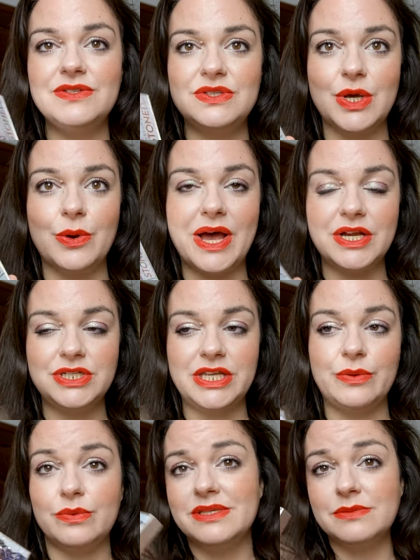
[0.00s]
So actually
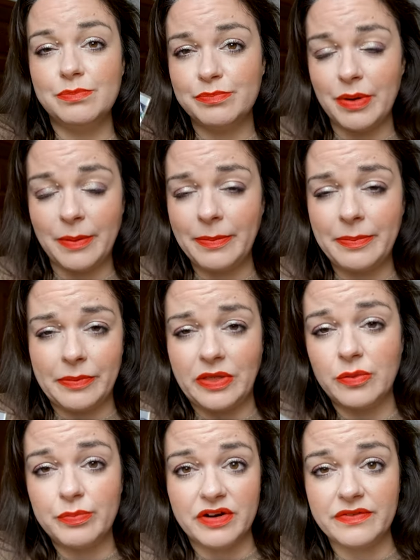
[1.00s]
it was probably
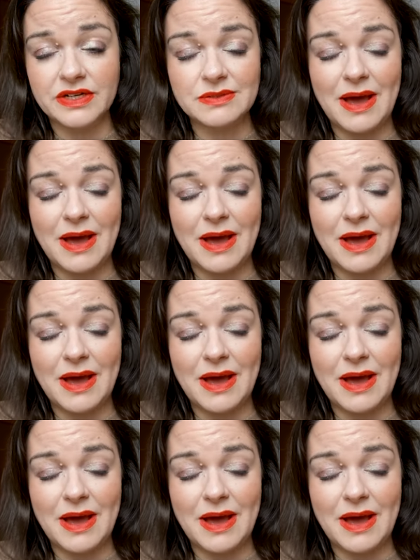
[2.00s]
the perfect